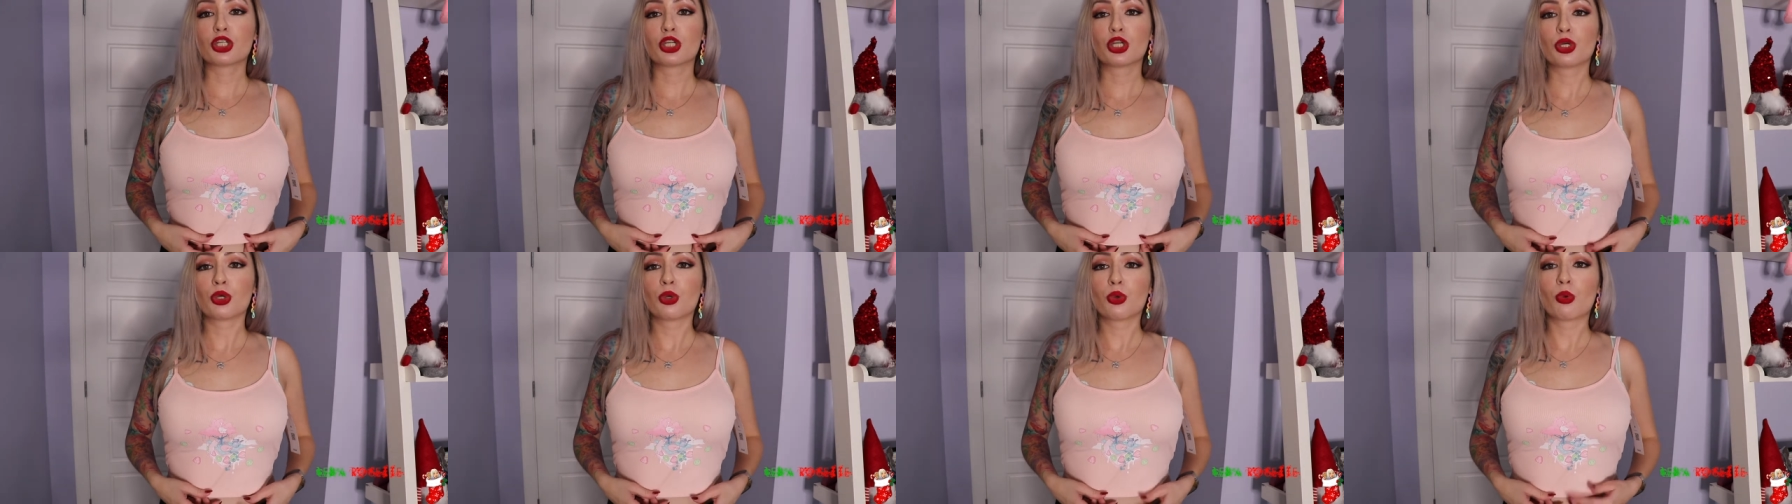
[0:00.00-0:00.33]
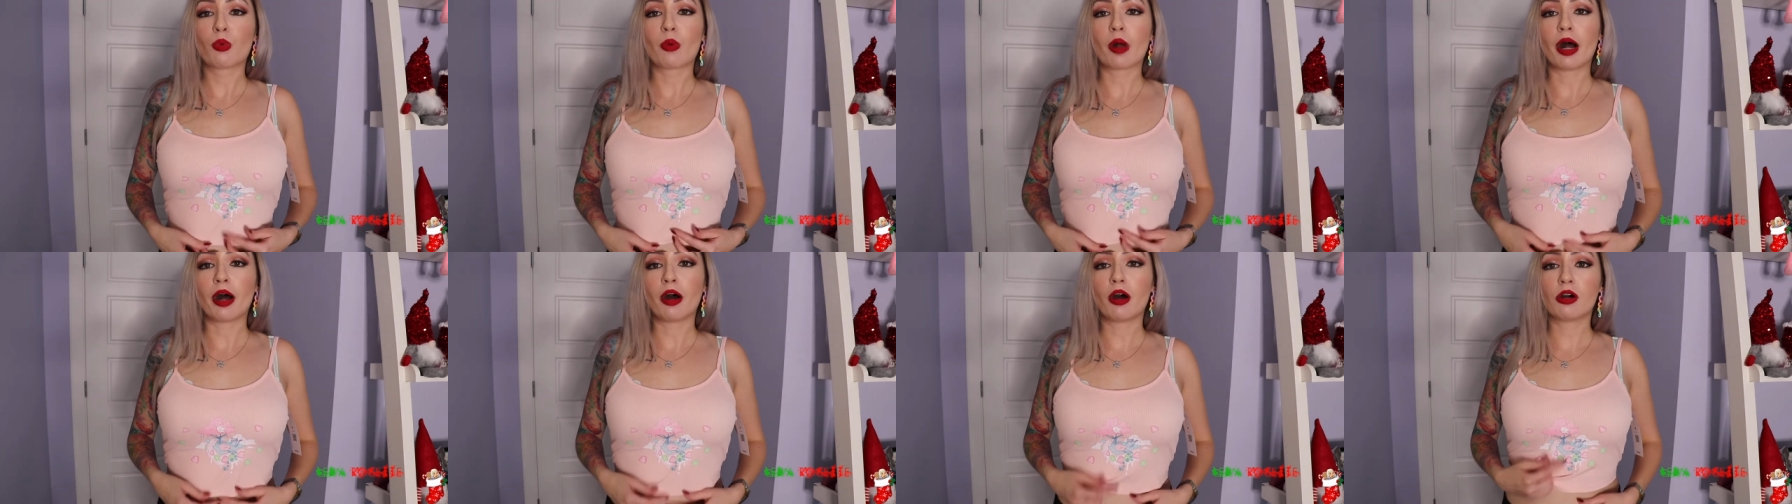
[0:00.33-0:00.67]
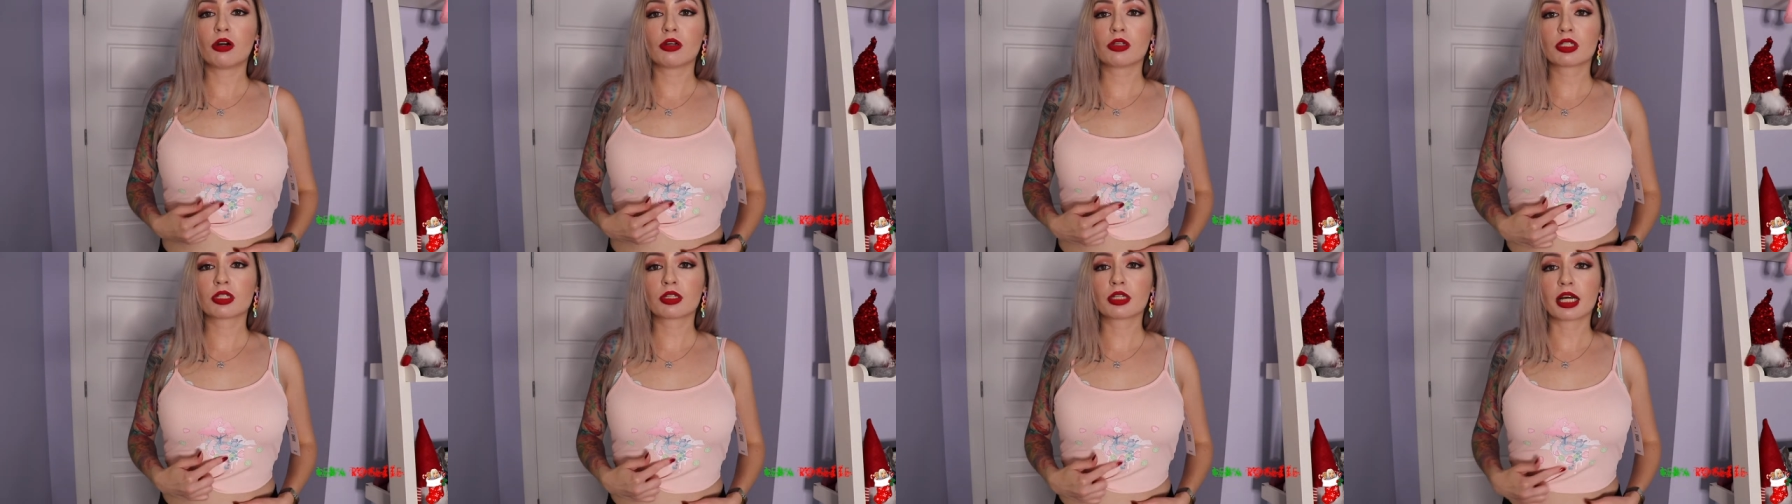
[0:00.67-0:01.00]
too
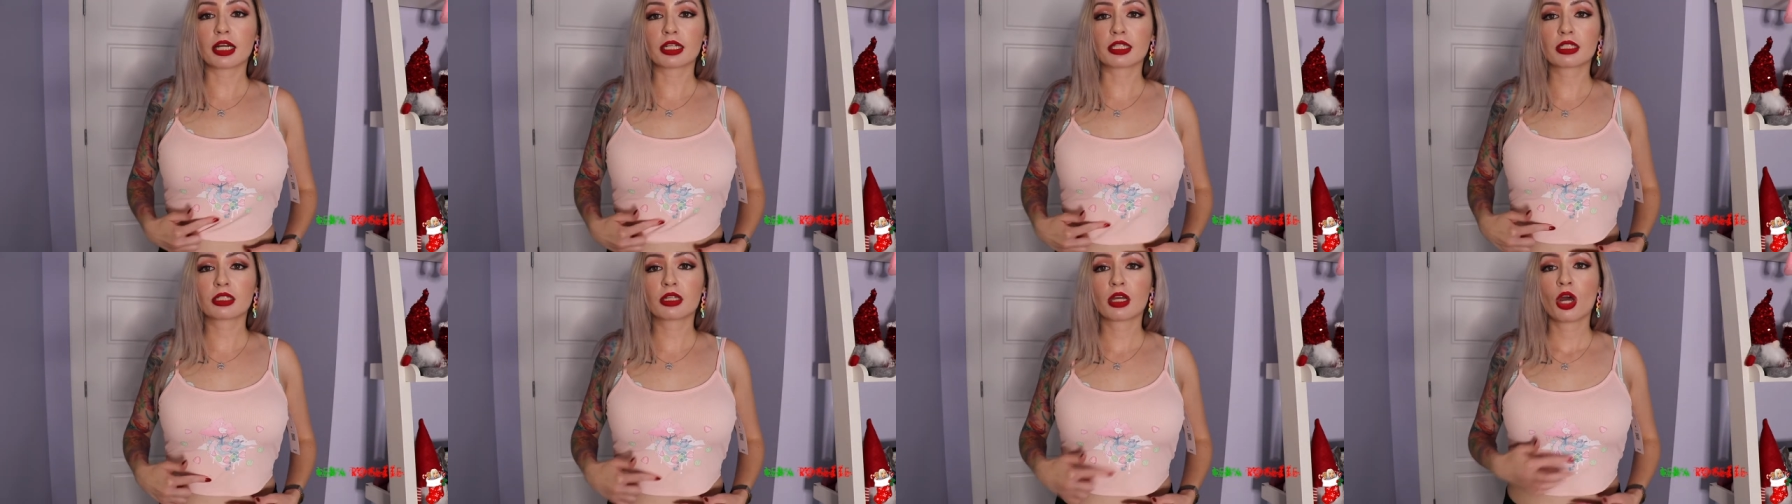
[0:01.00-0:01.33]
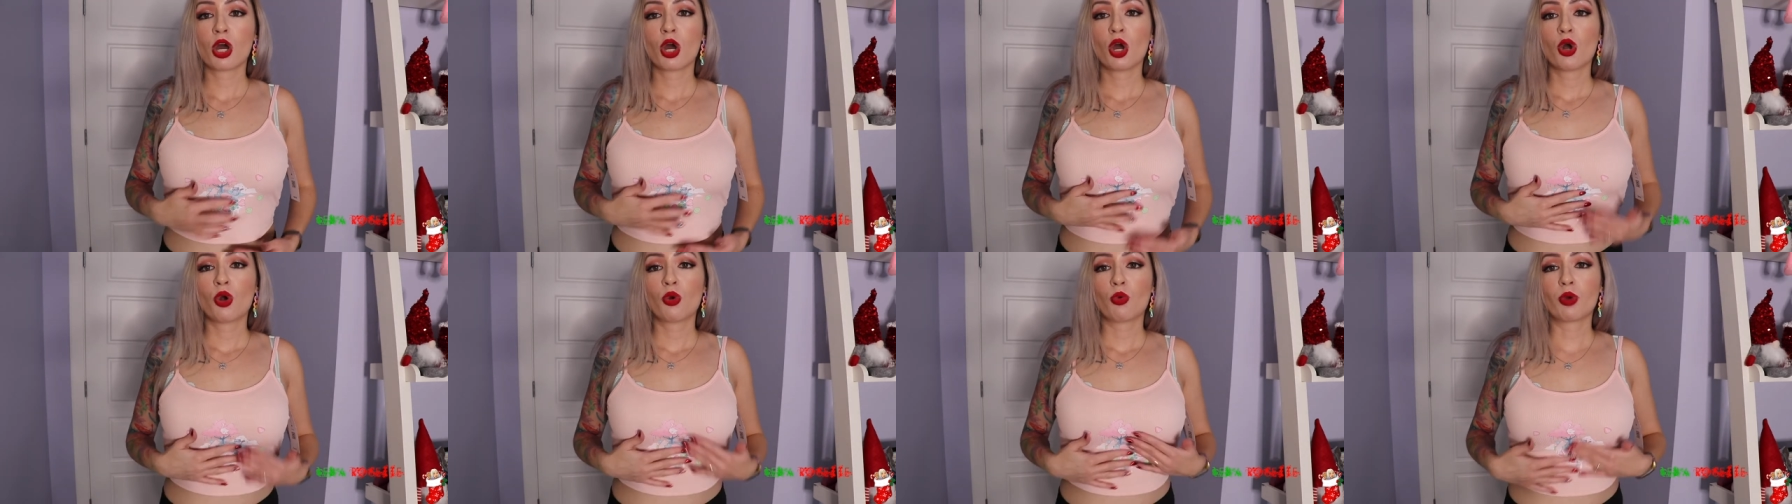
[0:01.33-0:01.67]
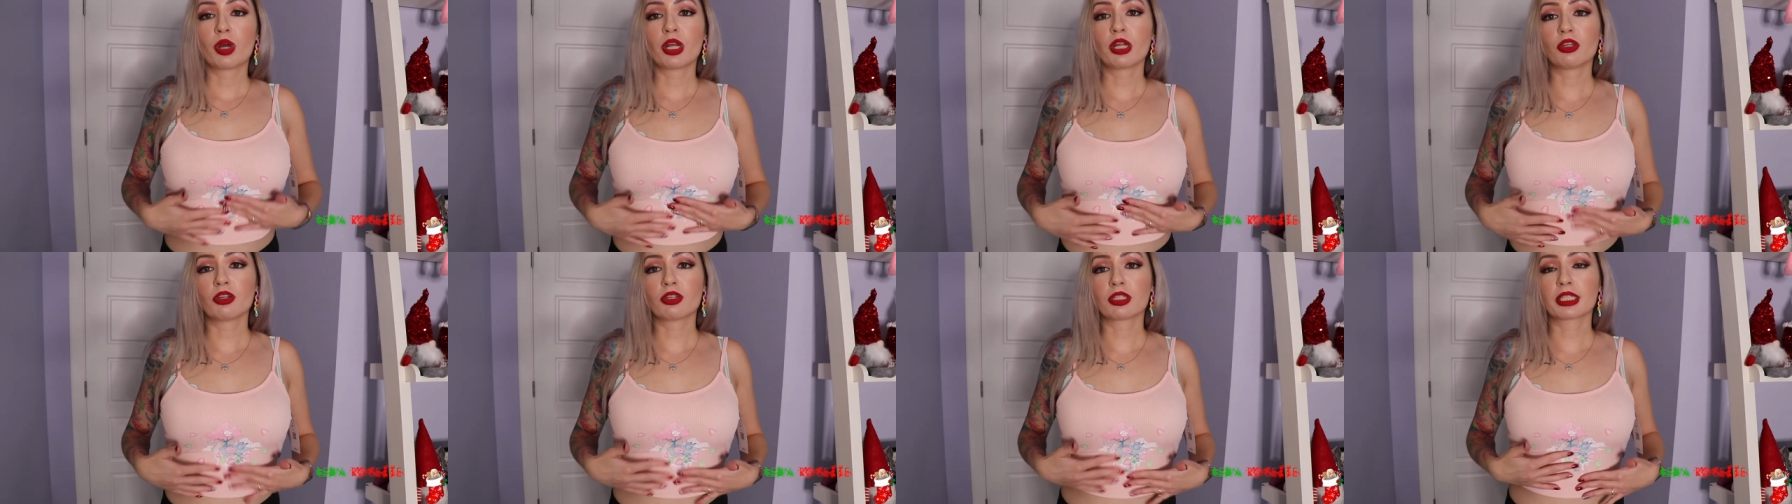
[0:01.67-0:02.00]
well, so that's
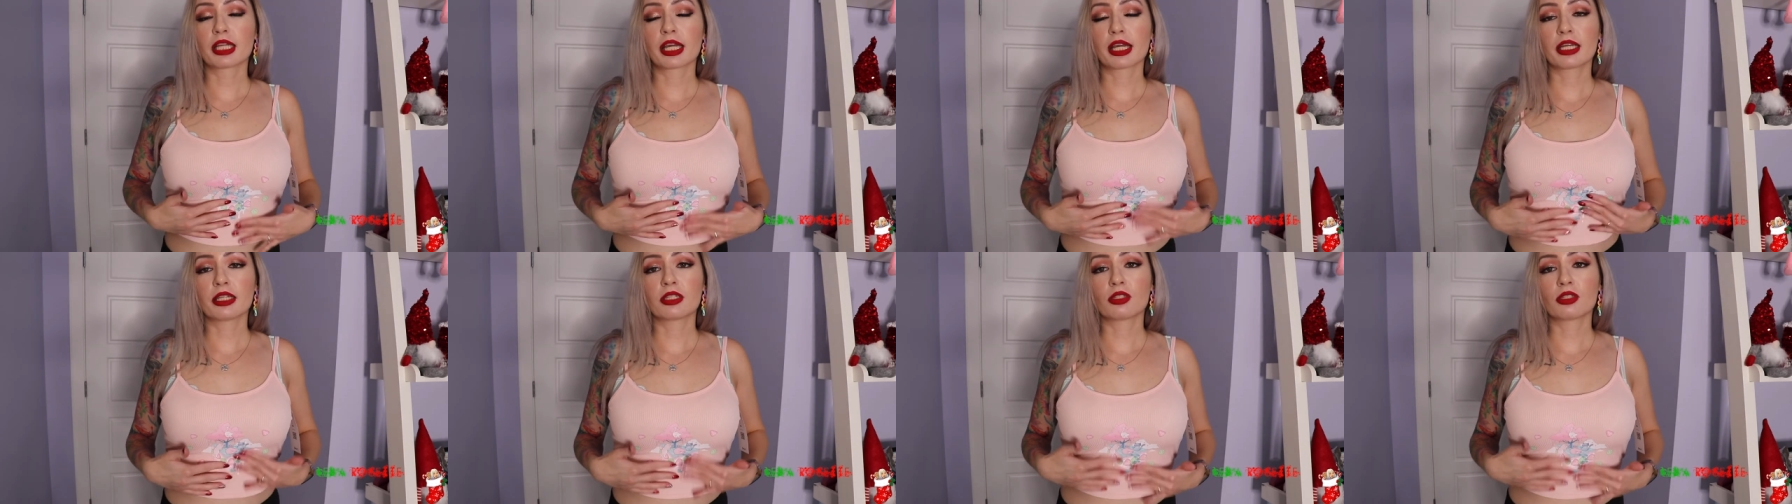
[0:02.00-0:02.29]
what it looks like.